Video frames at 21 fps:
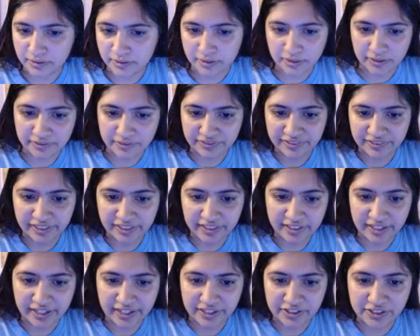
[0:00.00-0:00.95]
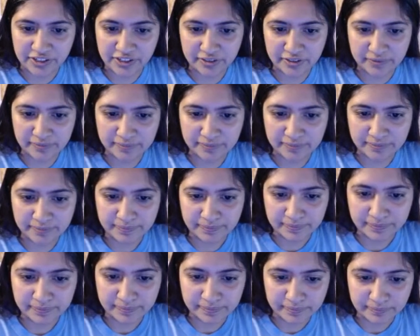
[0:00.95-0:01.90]
of variation
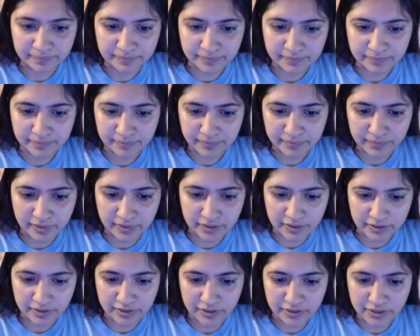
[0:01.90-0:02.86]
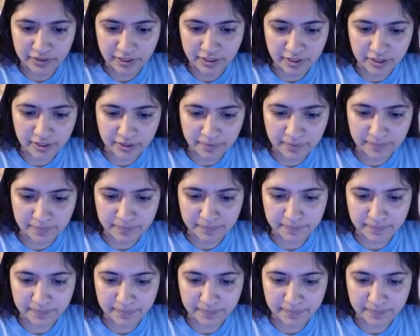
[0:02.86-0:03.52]
into the shading.